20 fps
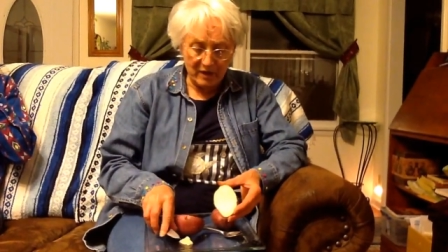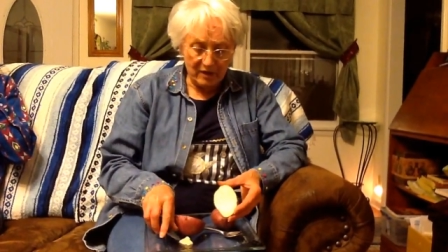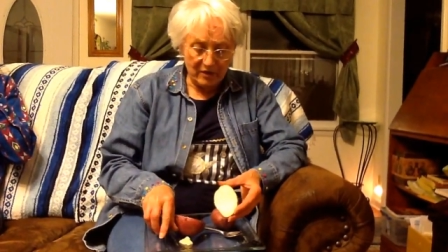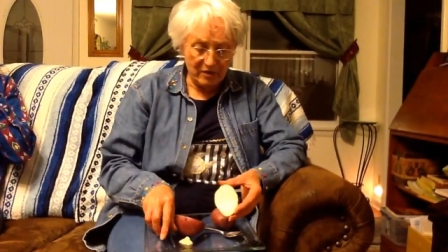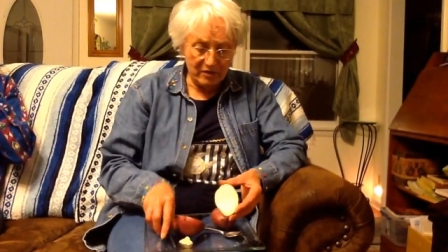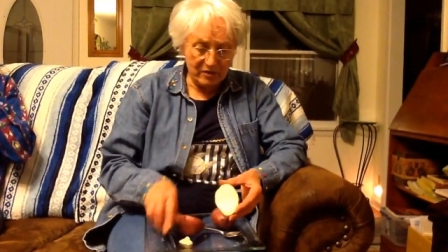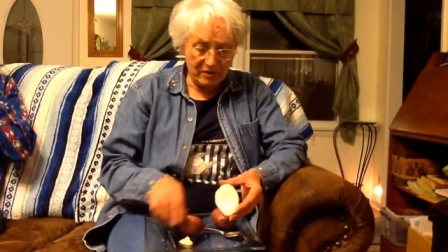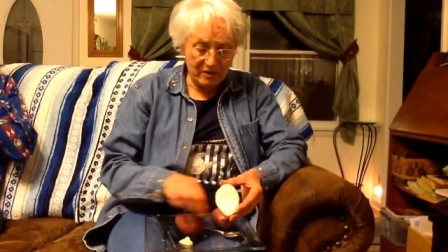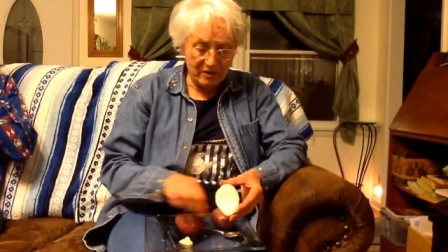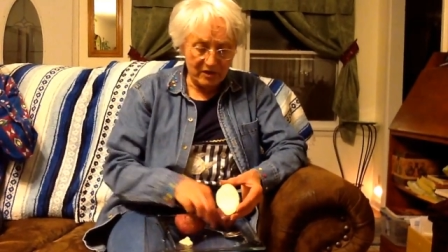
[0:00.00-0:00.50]

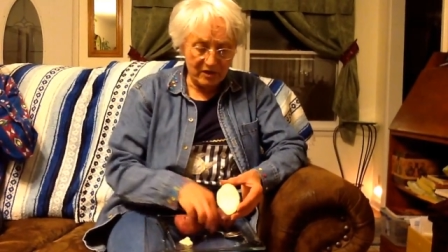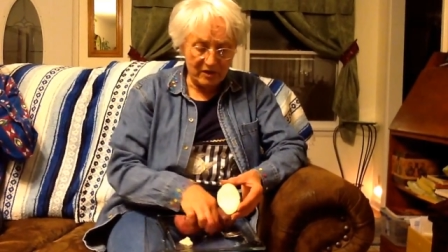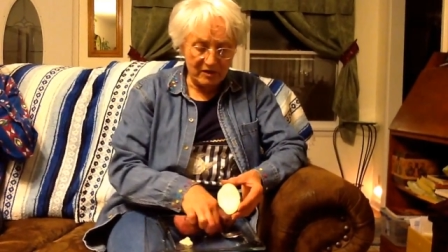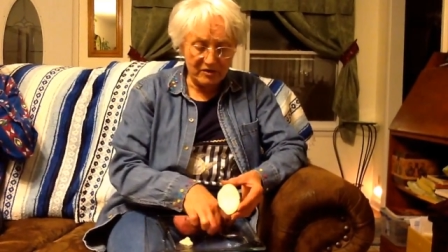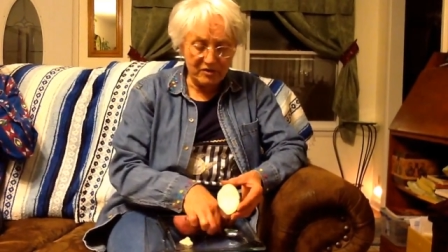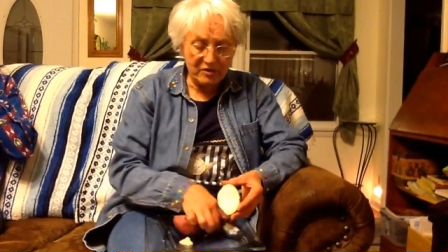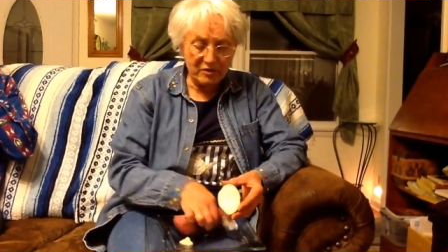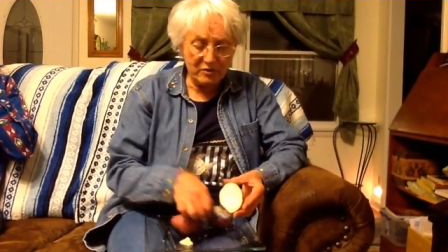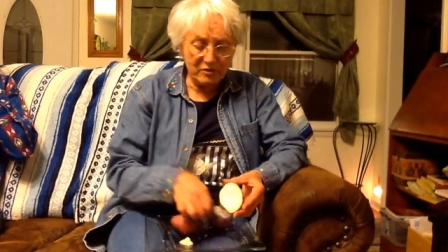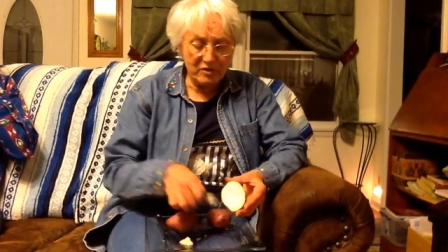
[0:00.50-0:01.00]
You can
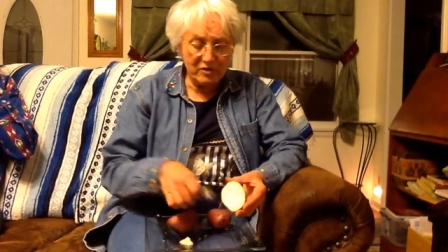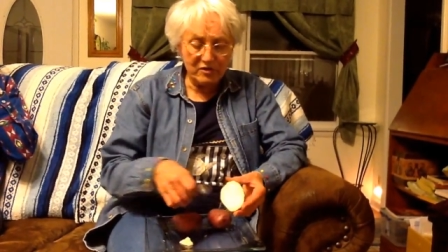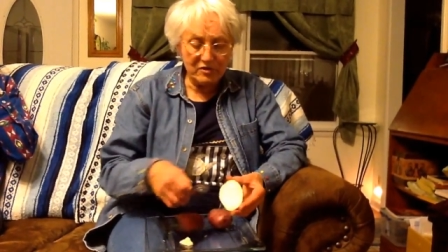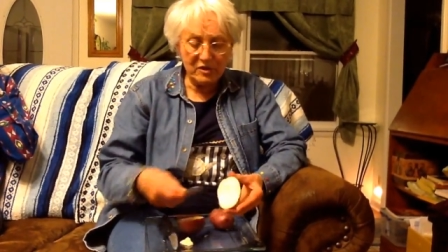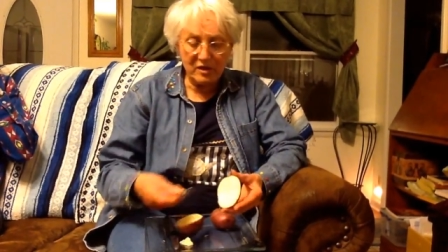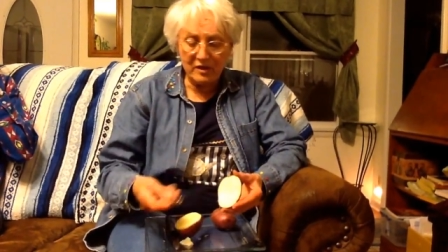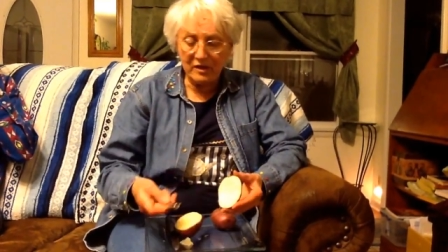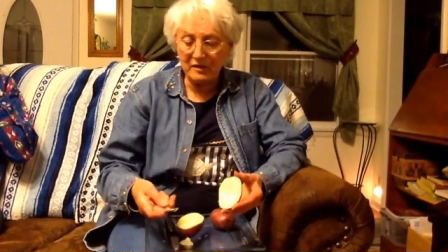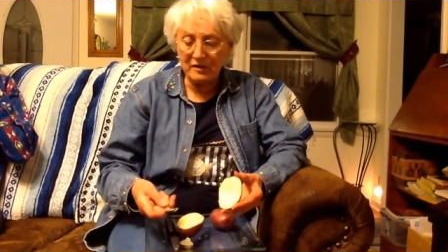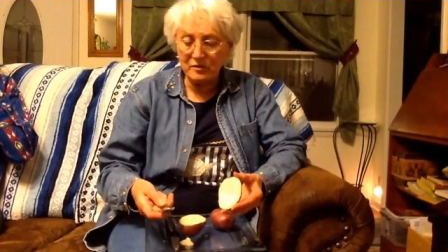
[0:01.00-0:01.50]
also use
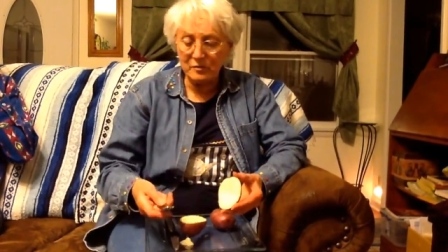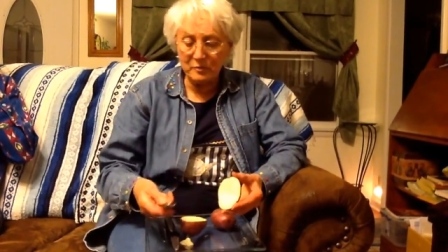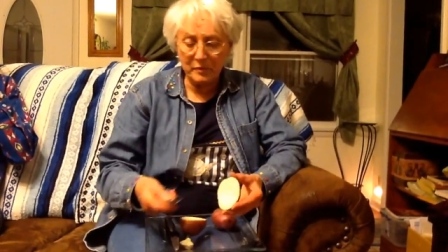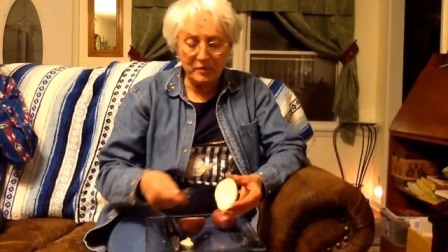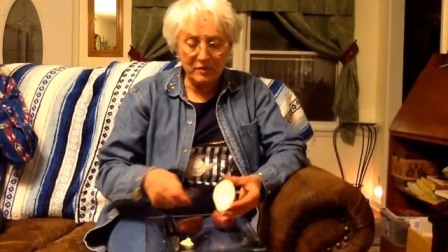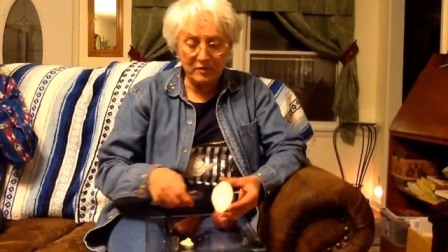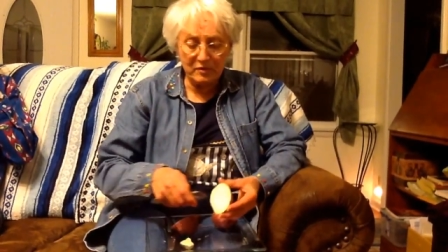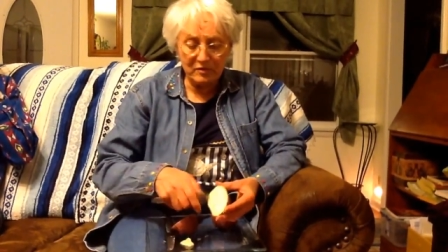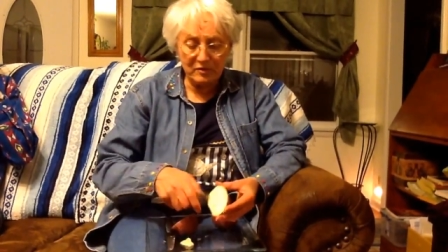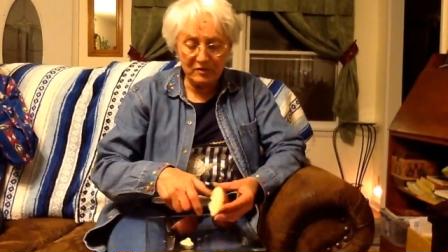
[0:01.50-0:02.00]
a
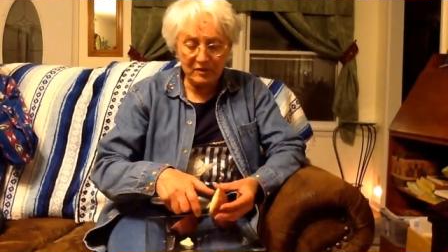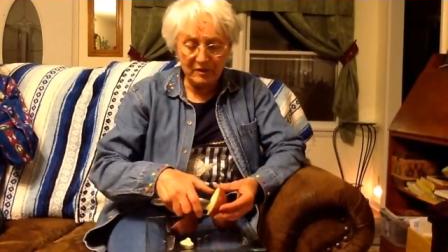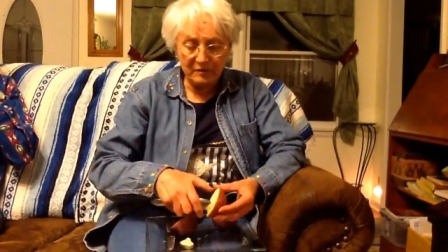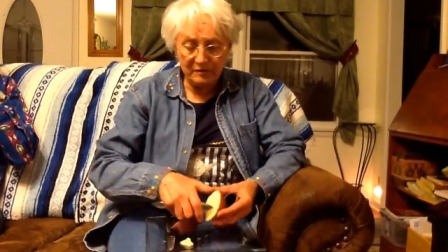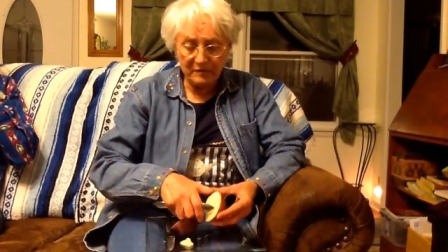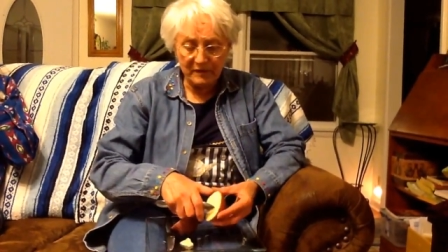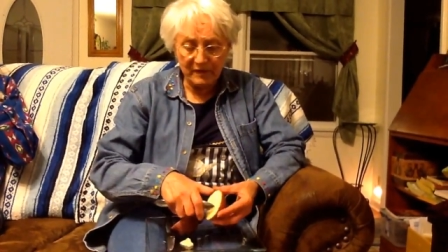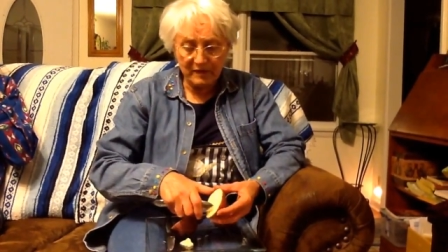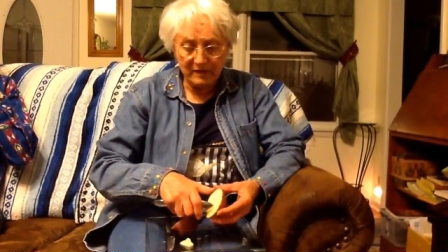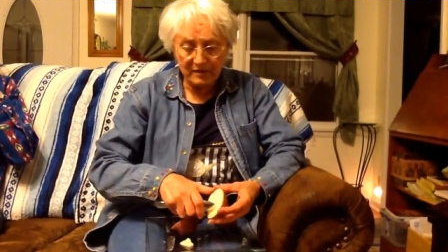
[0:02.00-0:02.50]
spoon
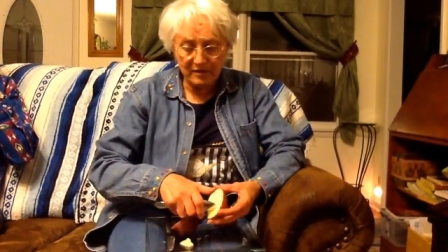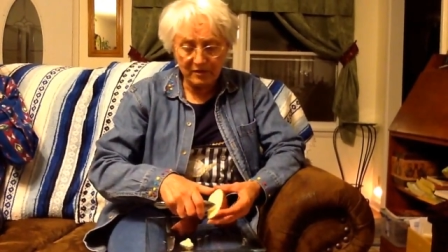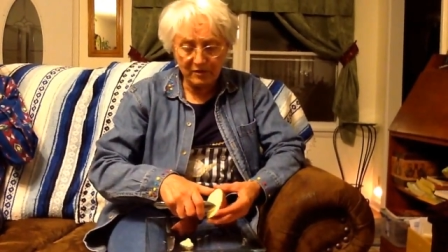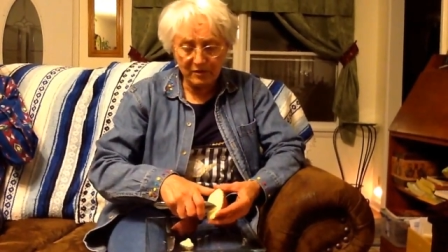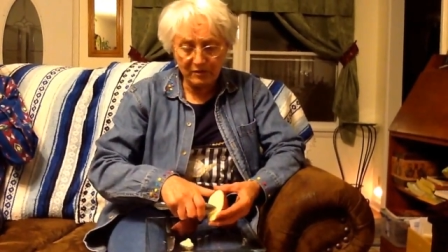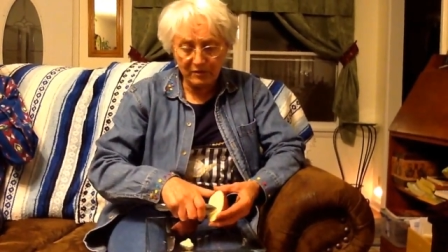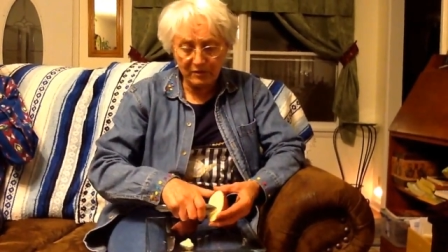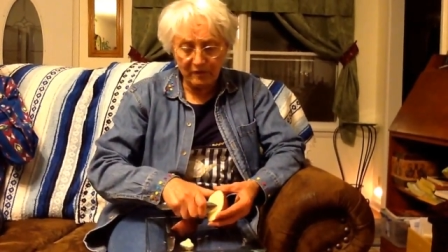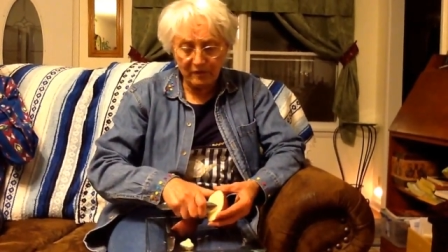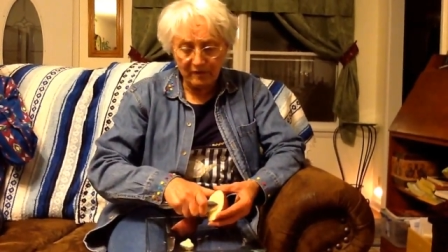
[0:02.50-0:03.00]

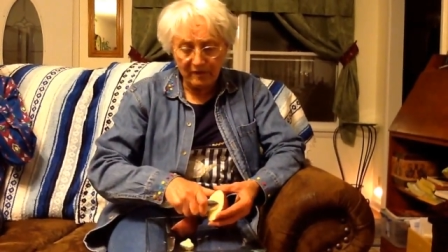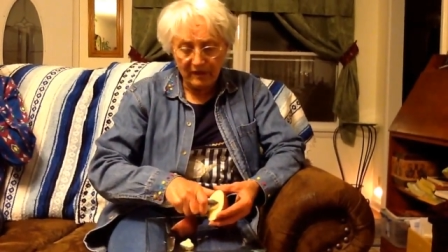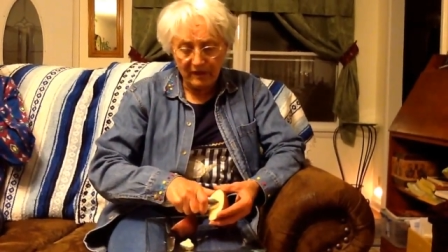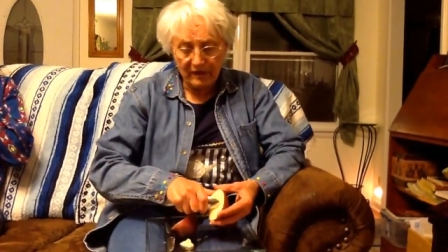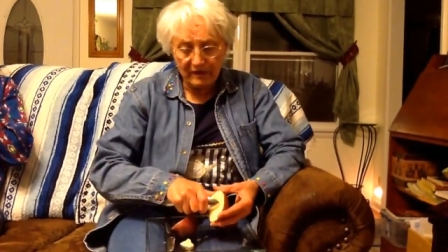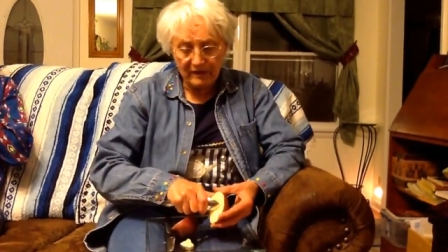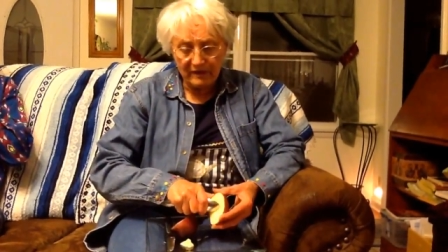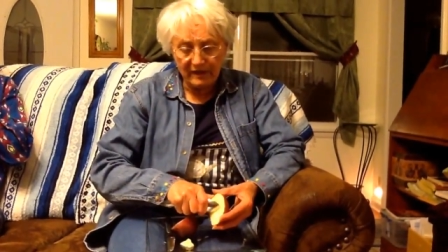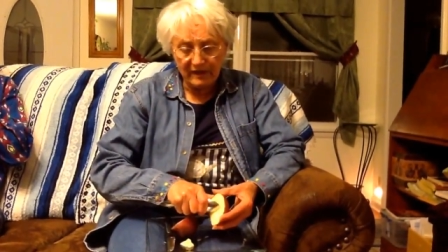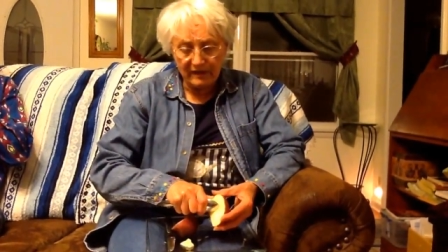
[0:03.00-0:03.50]
to
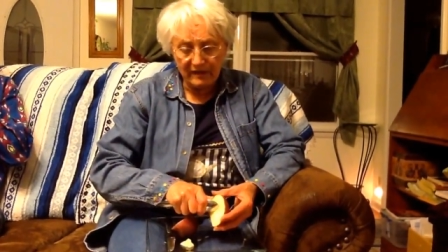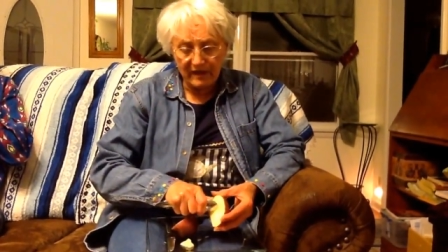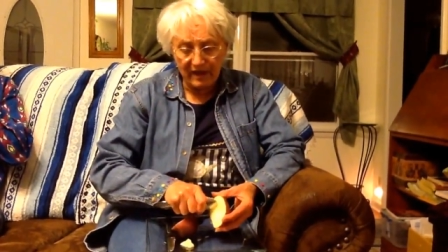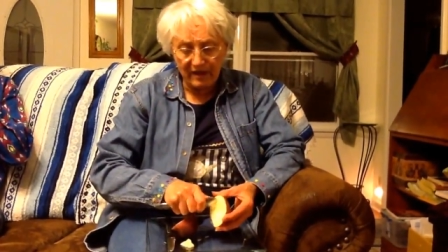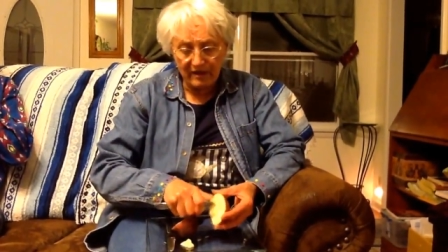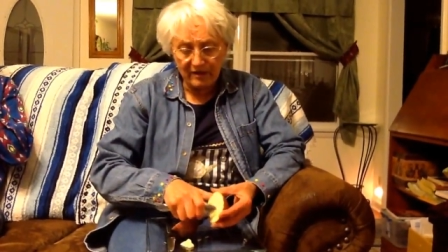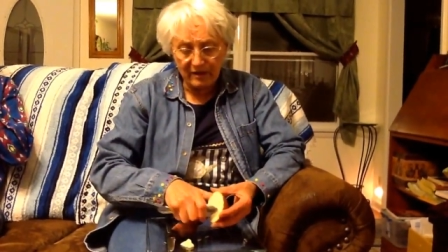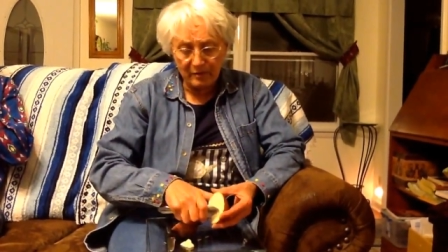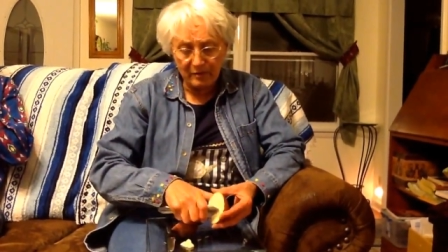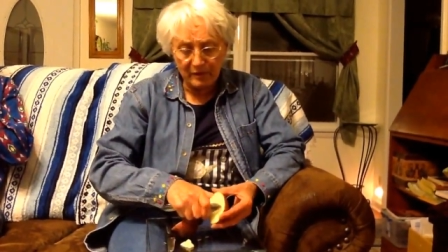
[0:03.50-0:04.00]
dig
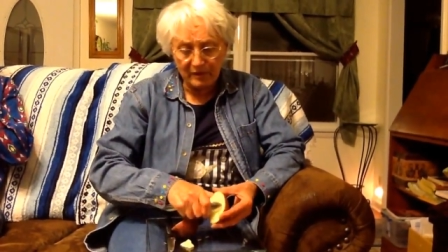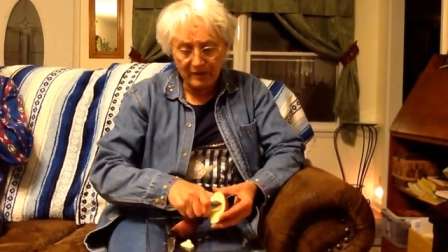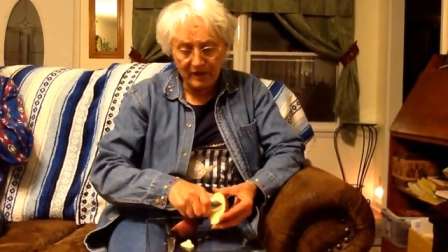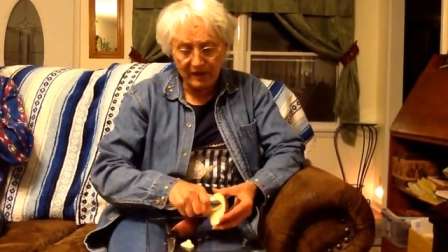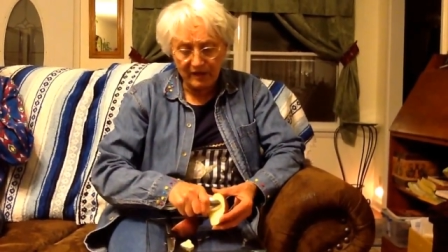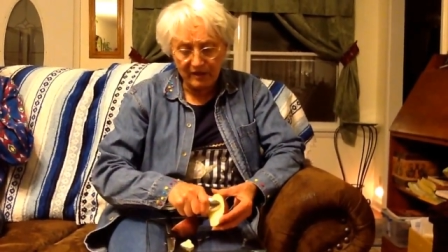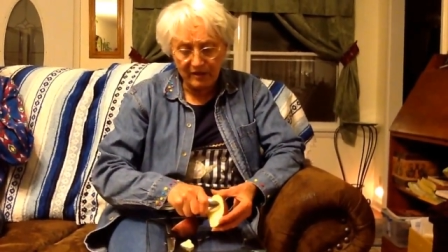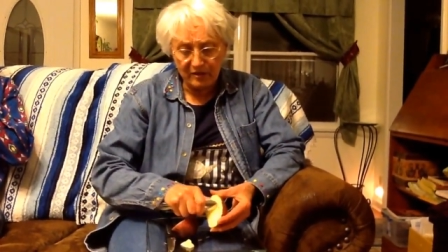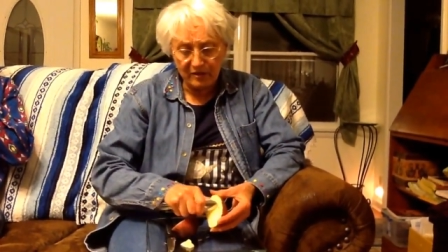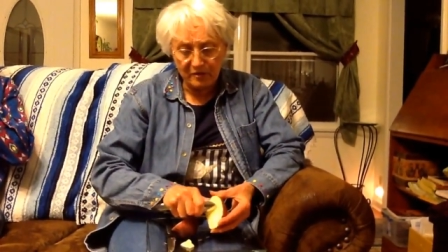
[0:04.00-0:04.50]
out the
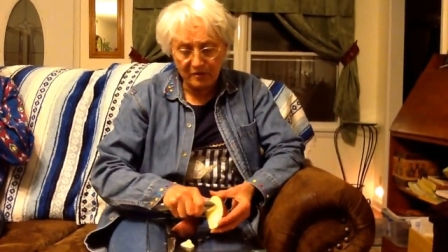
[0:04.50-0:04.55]
potato,